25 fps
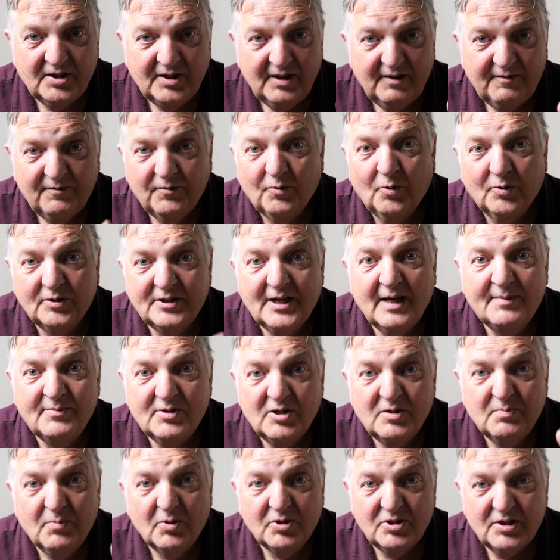you need four times
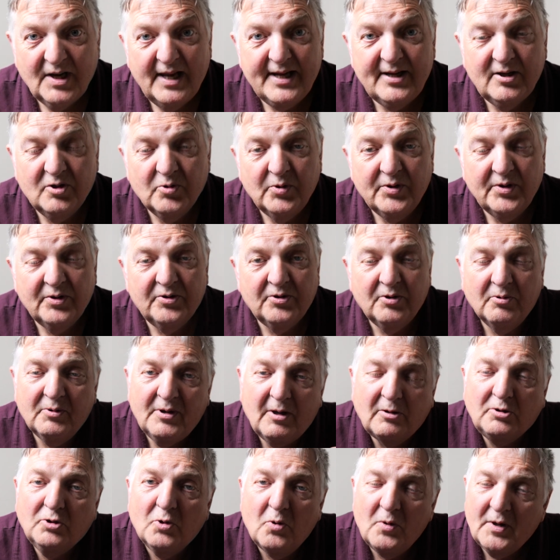as much light going through.
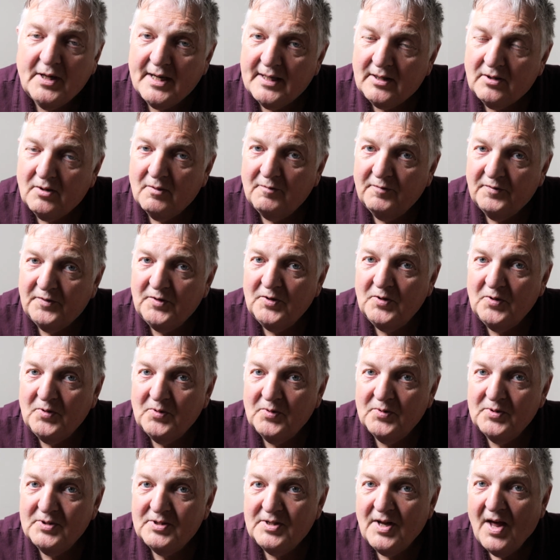Now, don't get
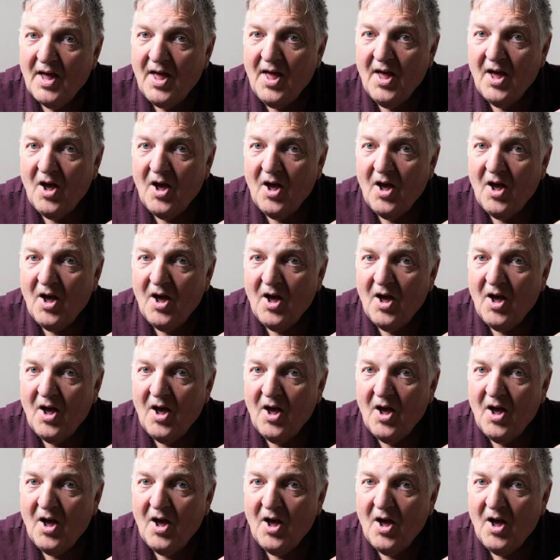confused.